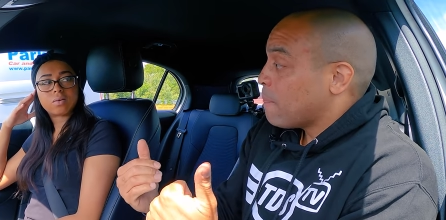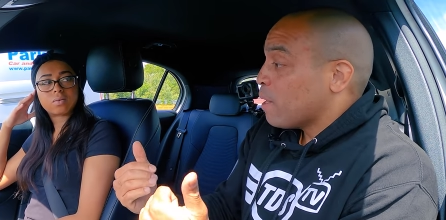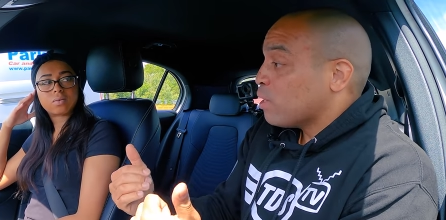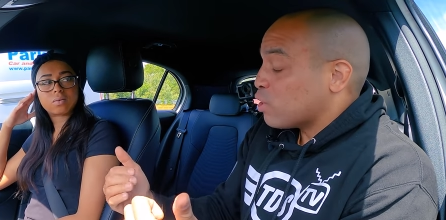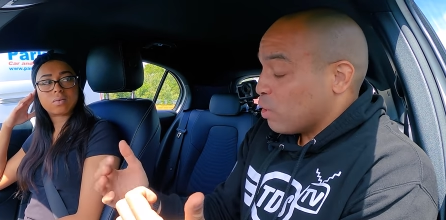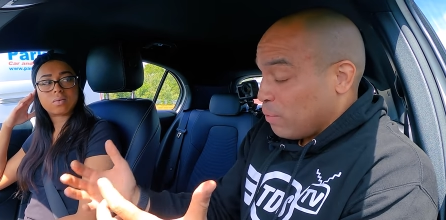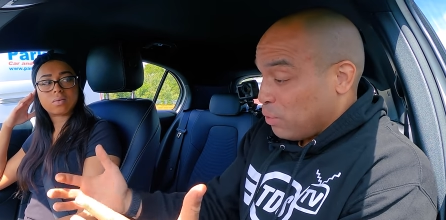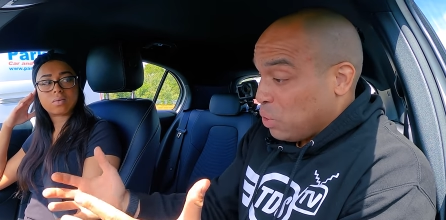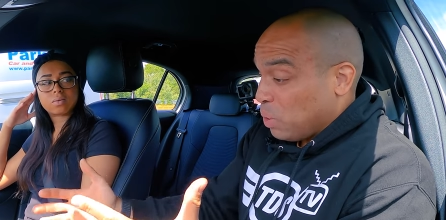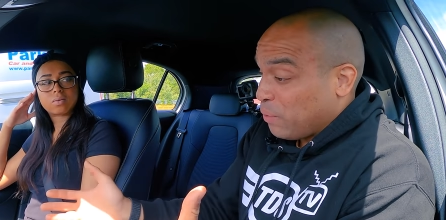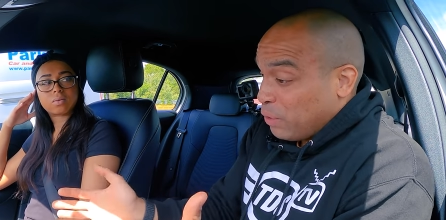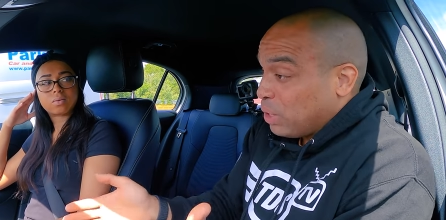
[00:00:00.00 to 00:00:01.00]
Speaker 1: So if you
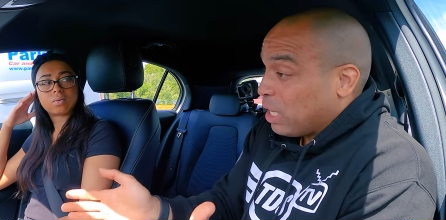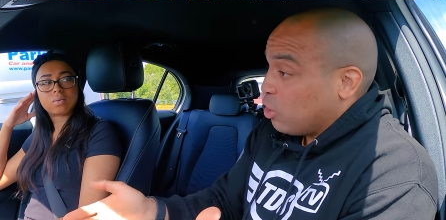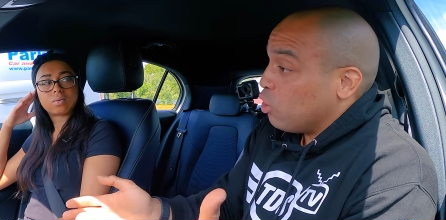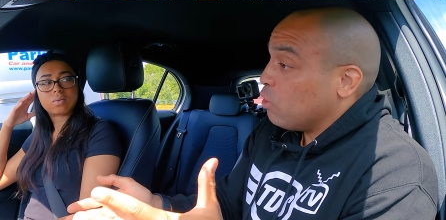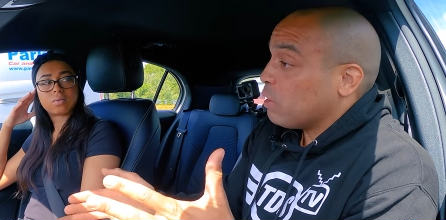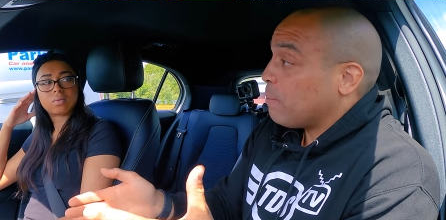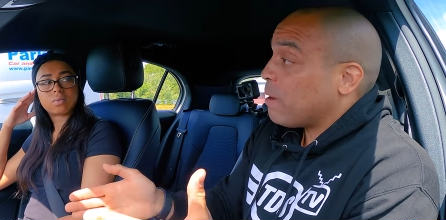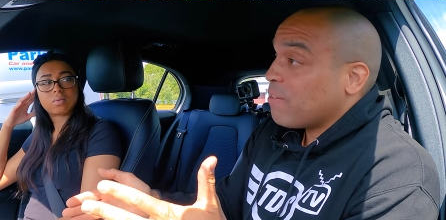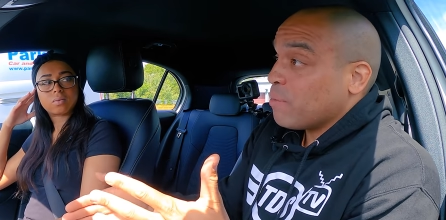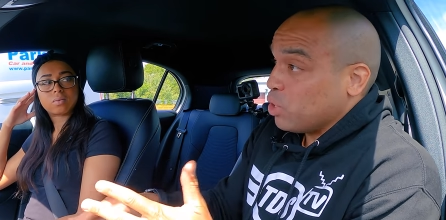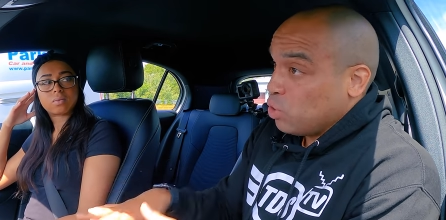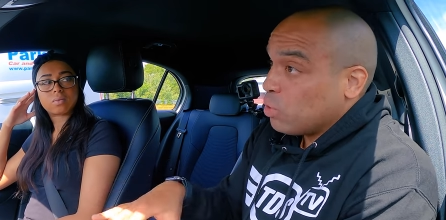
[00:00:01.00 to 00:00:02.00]
feel that you're on the
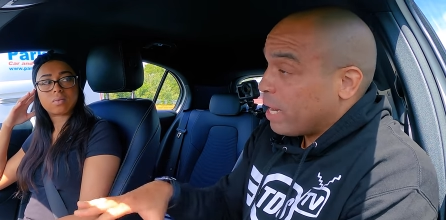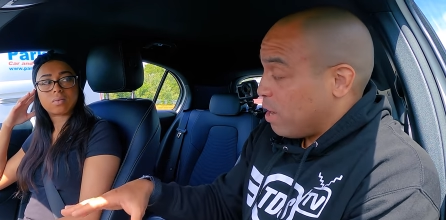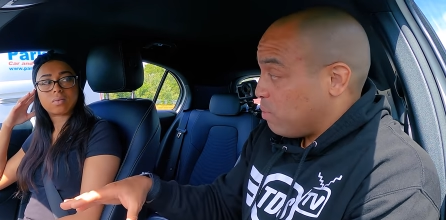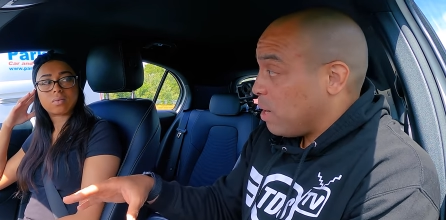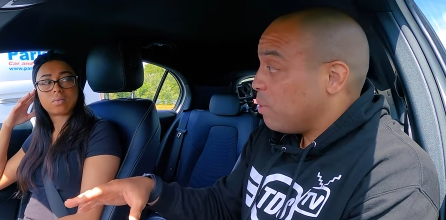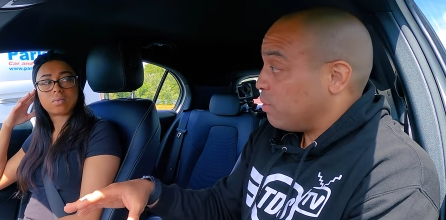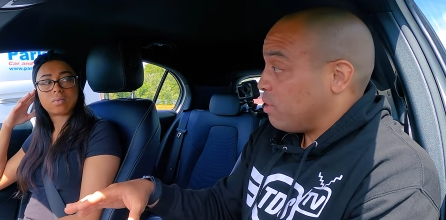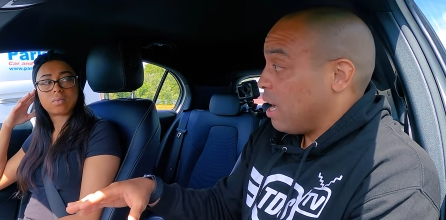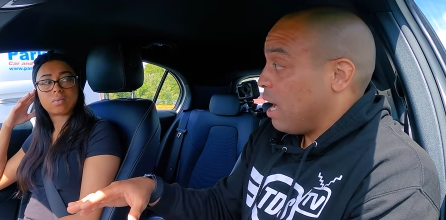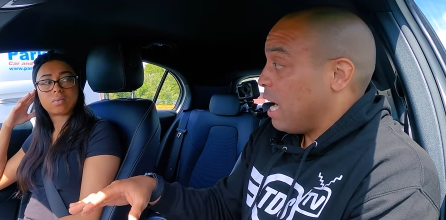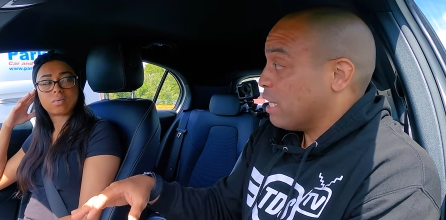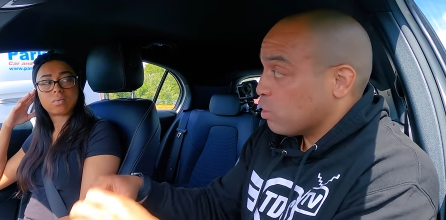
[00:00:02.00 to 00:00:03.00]
pavement, you'll get away with
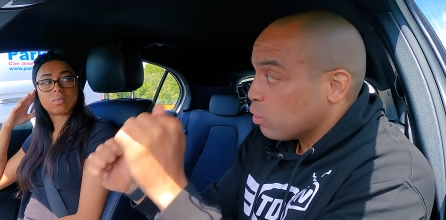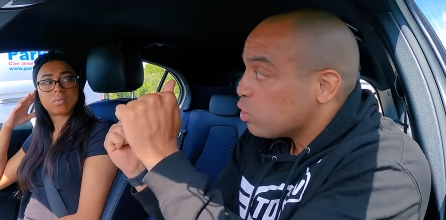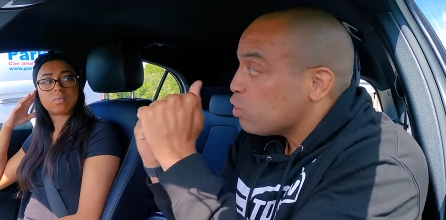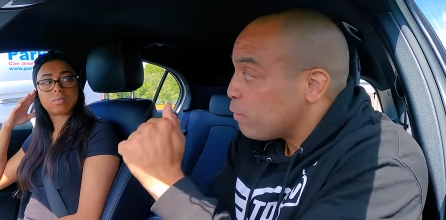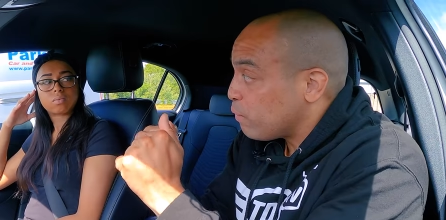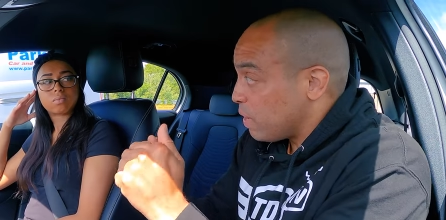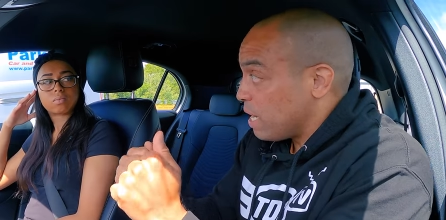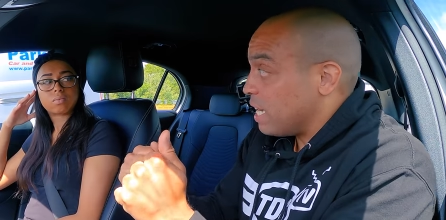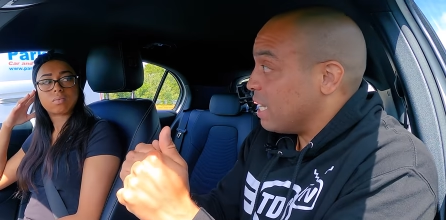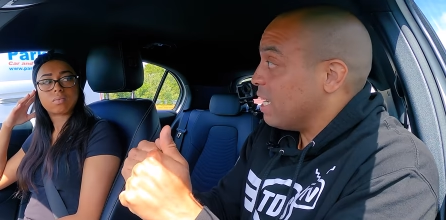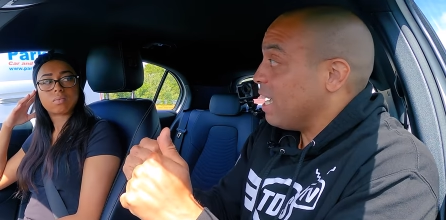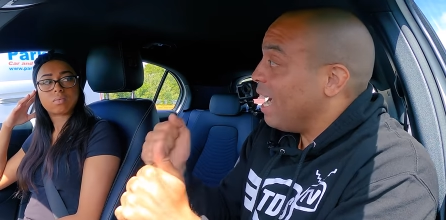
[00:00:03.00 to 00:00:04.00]
that as long as you feel
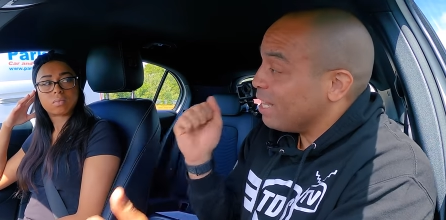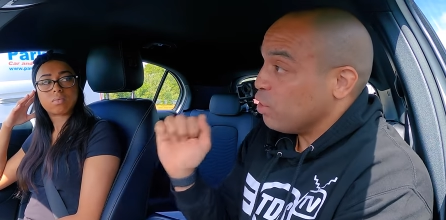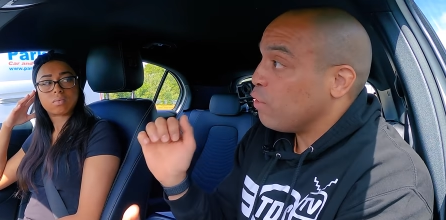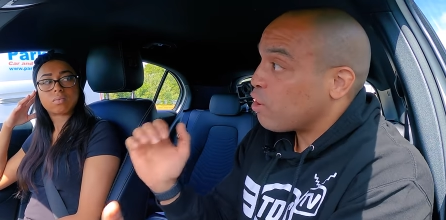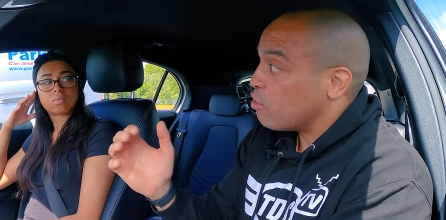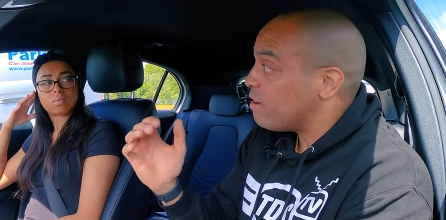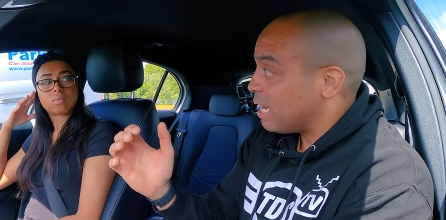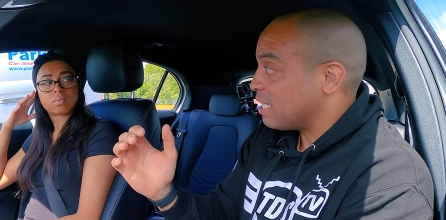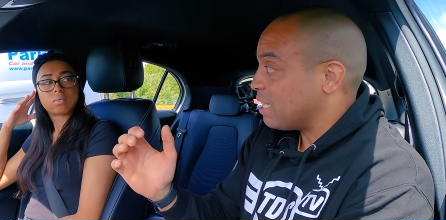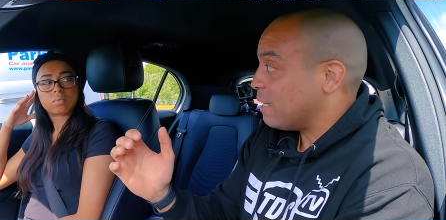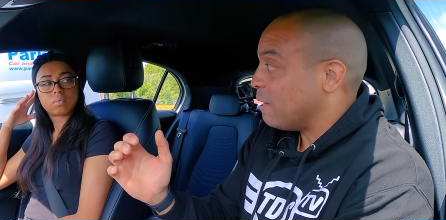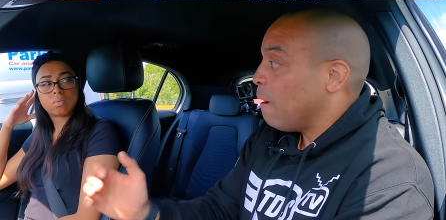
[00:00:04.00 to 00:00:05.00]
it and you correct
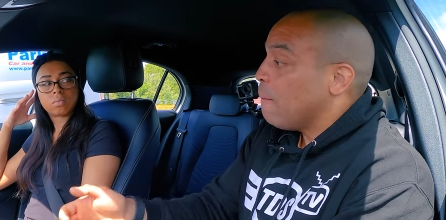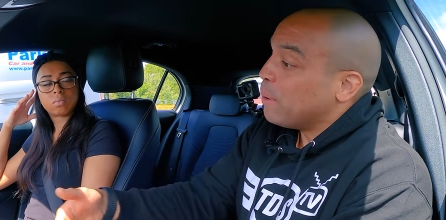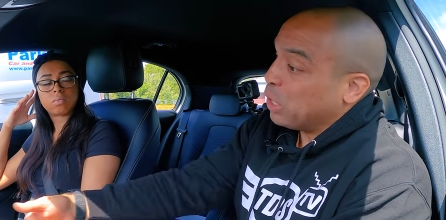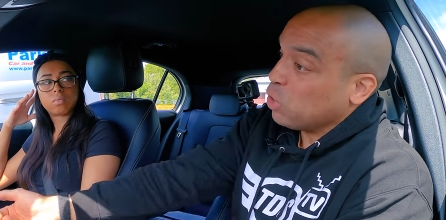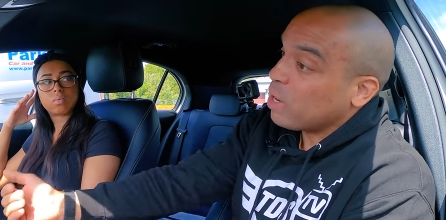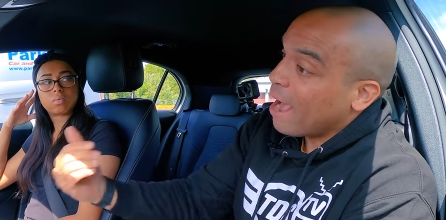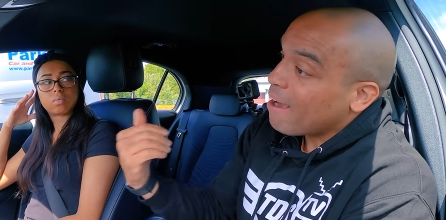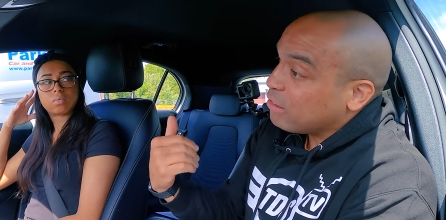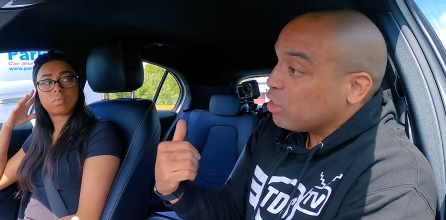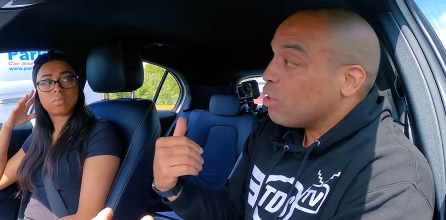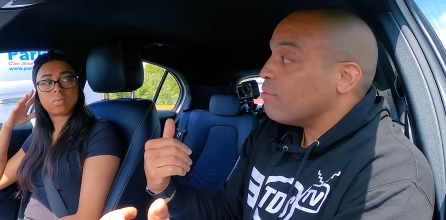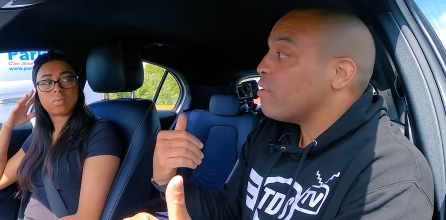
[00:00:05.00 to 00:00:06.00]
it. Mm -hmm. But mm-hmm. you
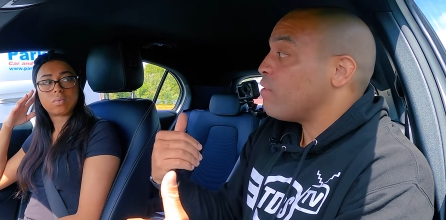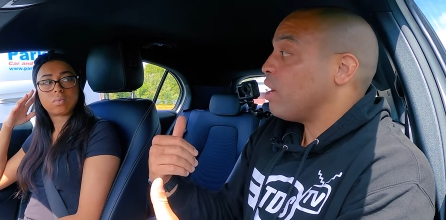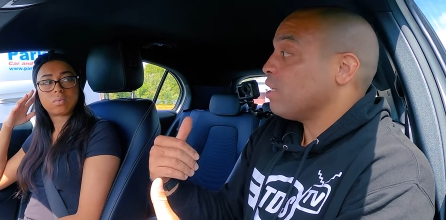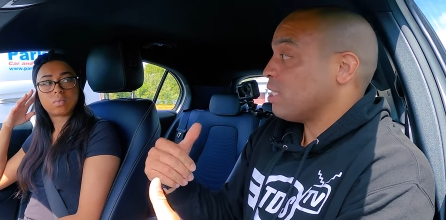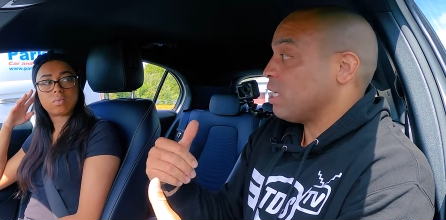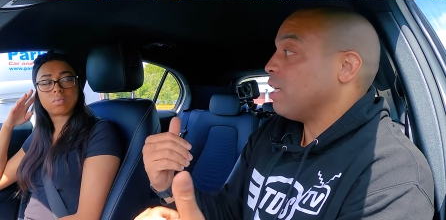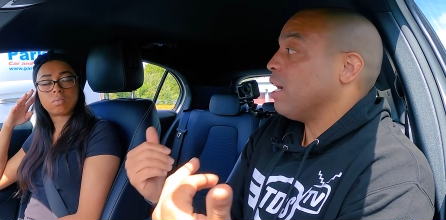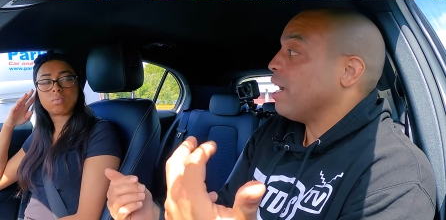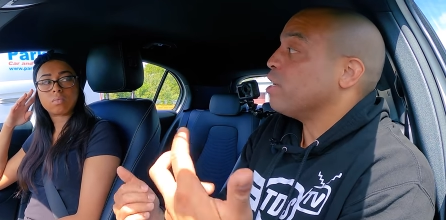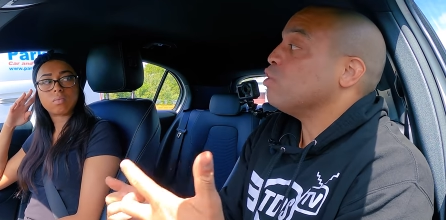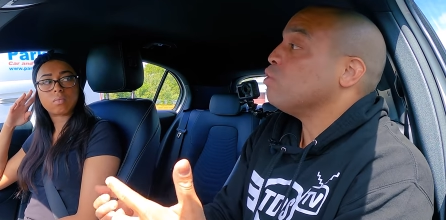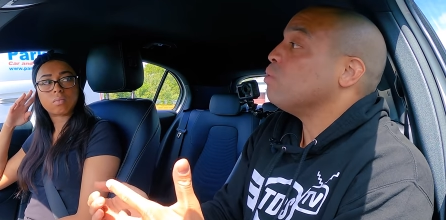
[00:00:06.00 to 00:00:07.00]
carried on reversing mm -hmm. and
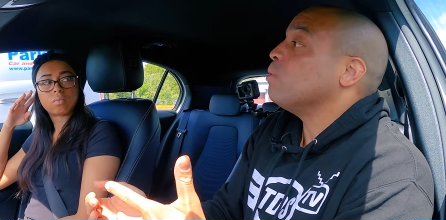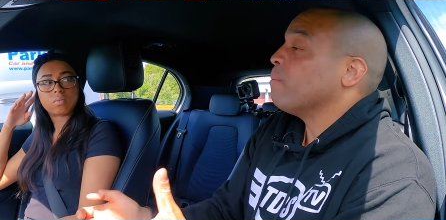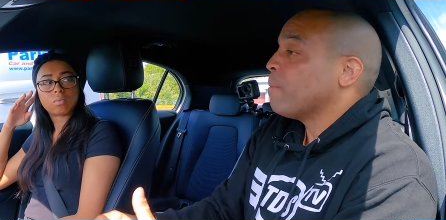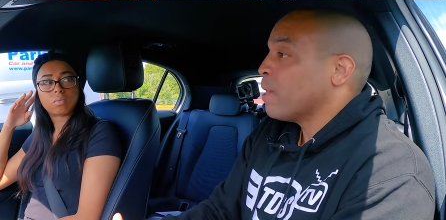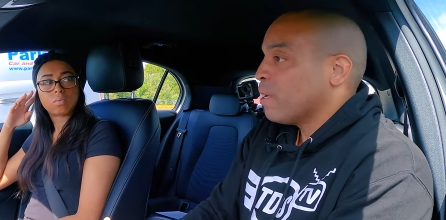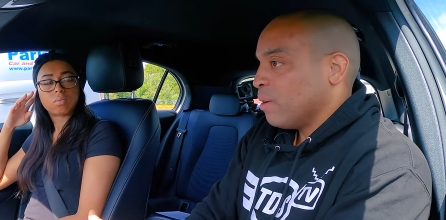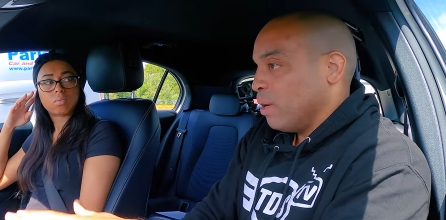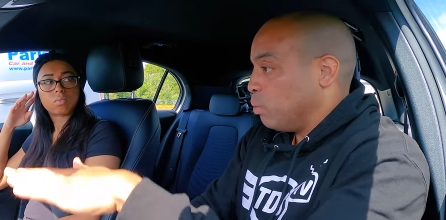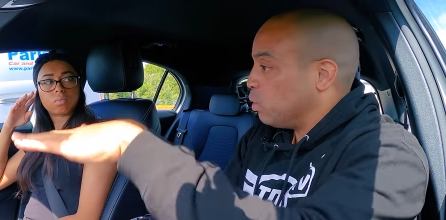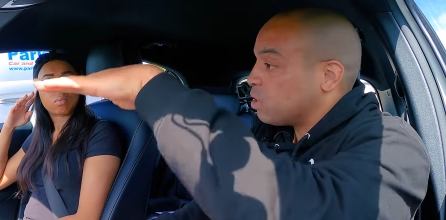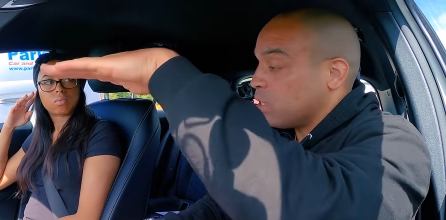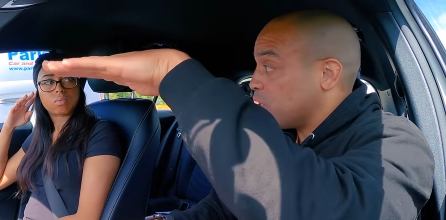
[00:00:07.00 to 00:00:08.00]
mm-hmm. you it
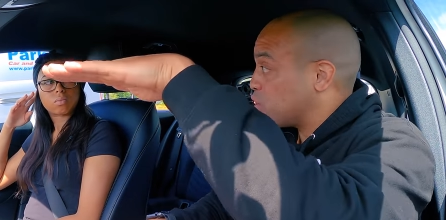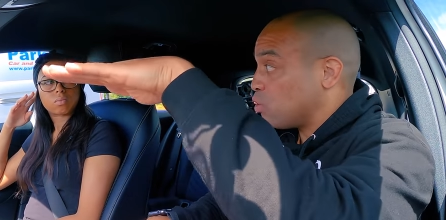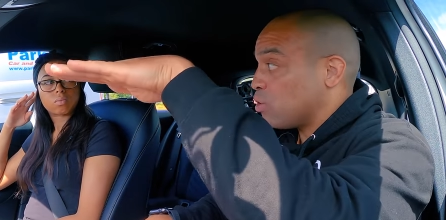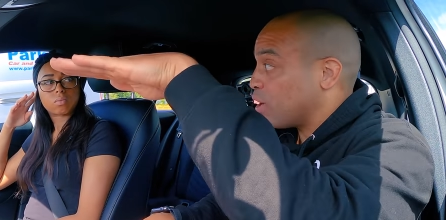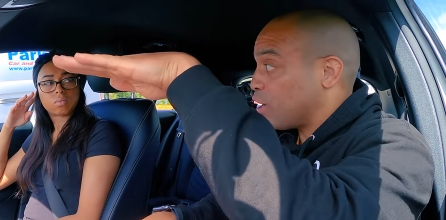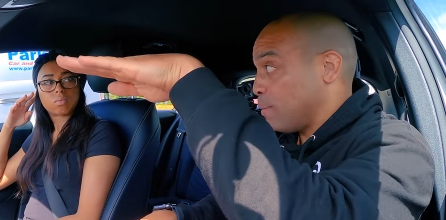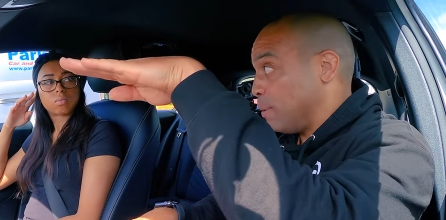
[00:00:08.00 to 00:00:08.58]
wasn't a short curb,